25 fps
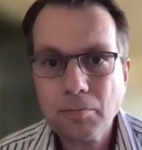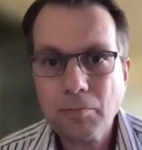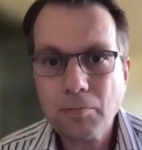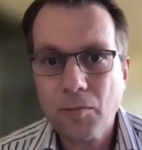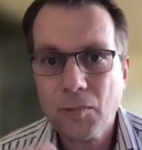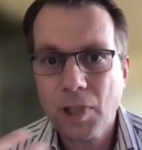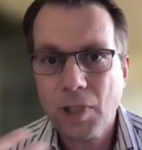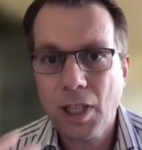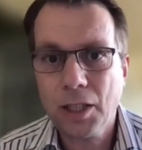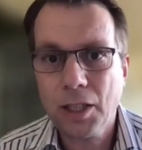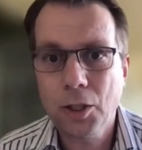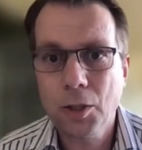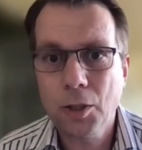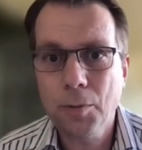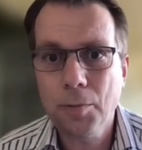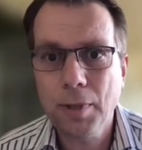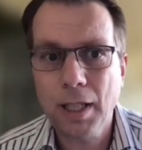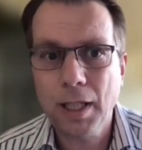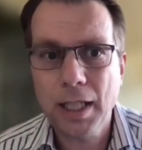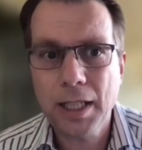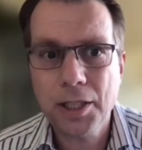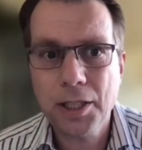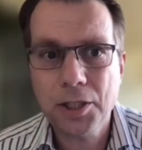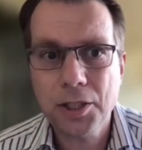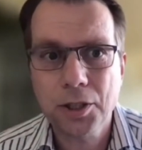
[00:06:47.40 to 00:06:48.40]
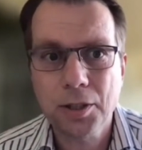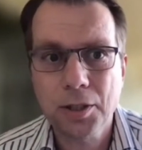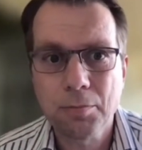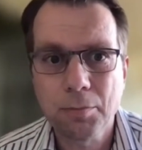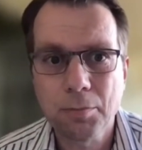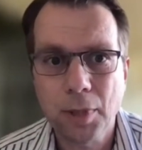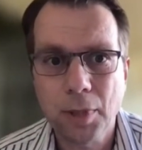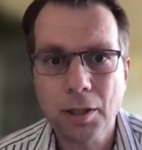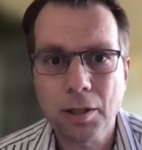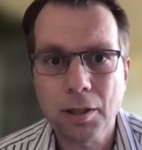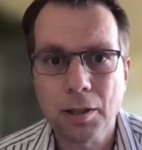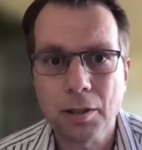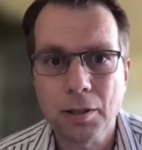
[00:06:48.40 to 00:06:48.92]
accumulation
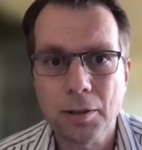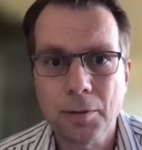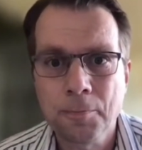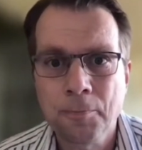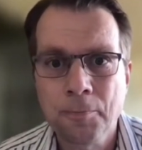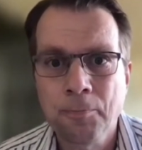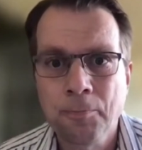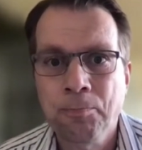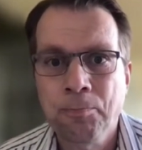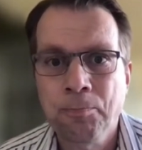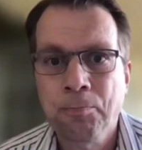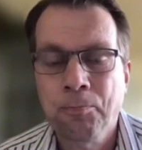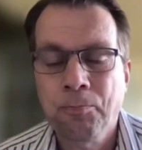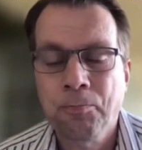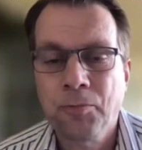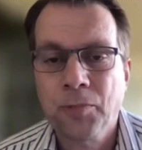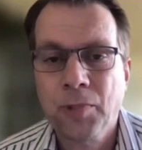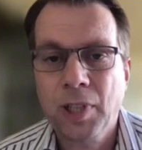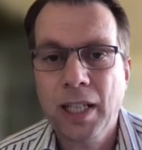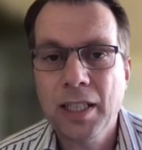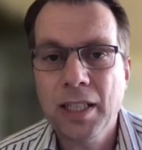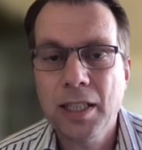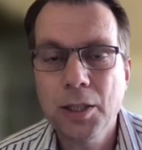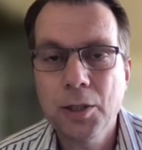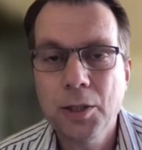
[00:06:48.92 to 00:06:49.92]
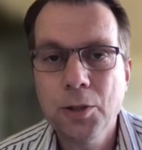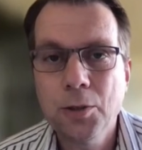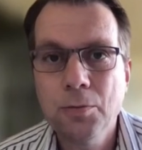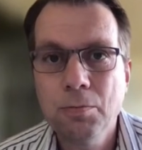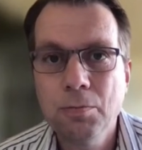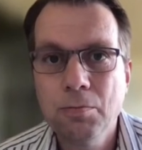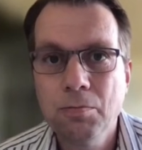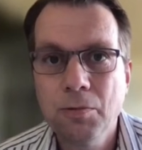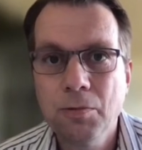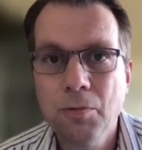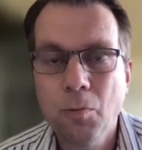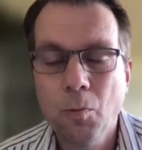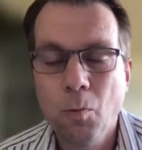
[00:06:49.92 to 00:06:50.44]
model, a new
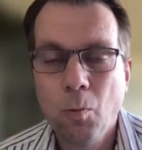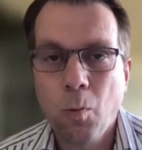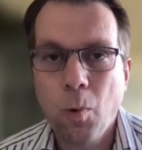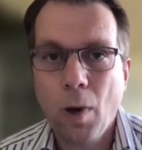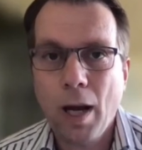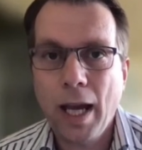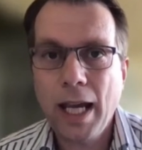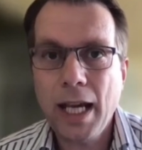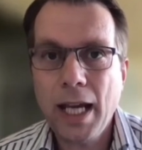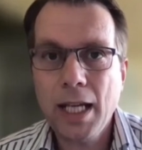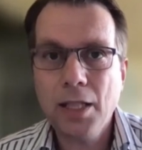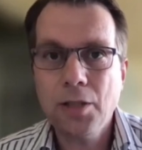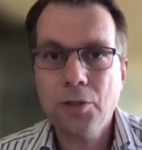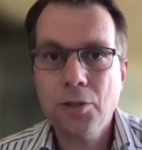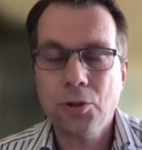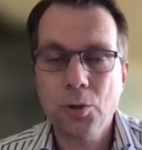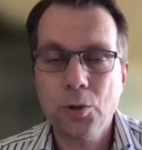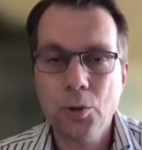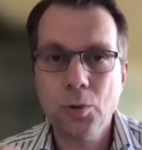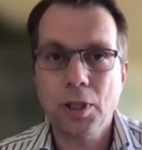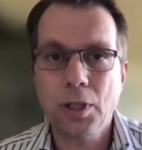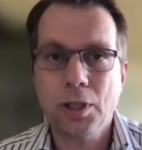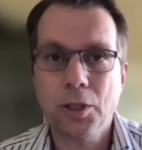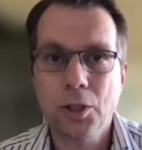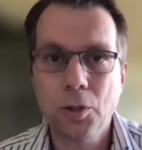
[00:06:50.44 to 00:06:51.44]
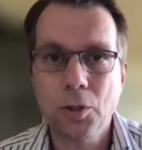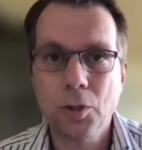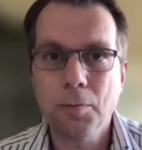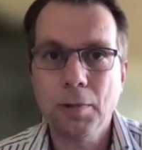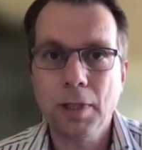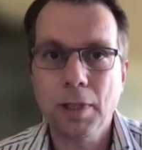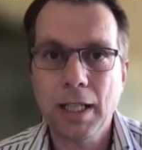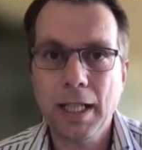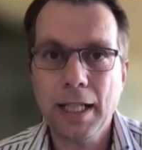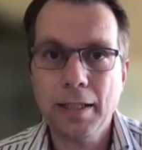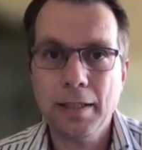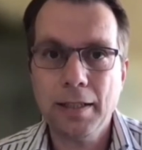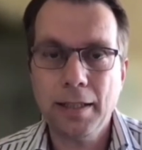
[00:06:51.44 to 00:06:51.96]
way to
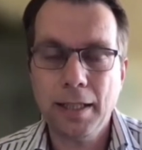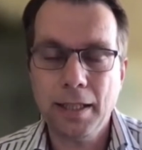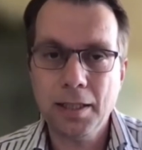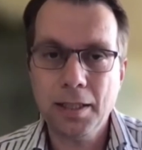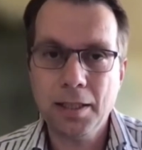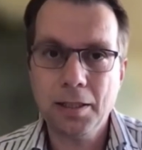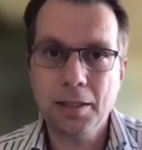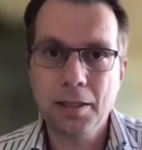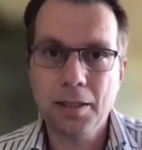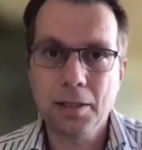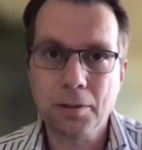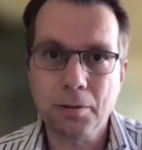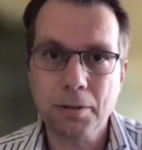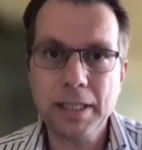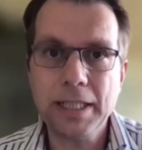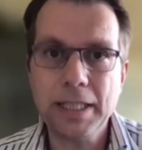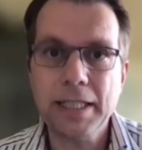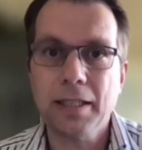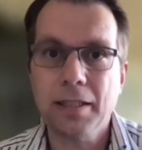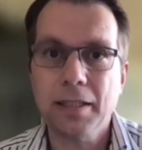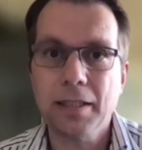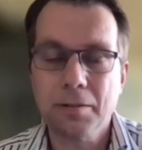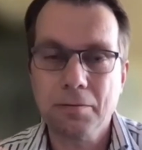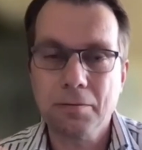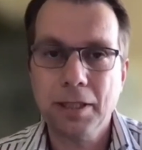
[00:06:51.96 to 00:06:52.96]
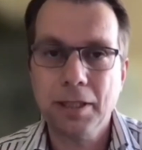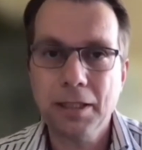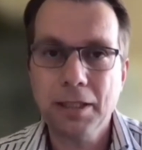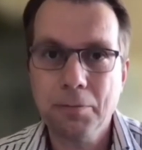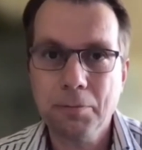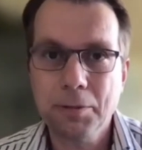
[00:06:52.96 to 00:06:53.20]
accumulate that is green, right?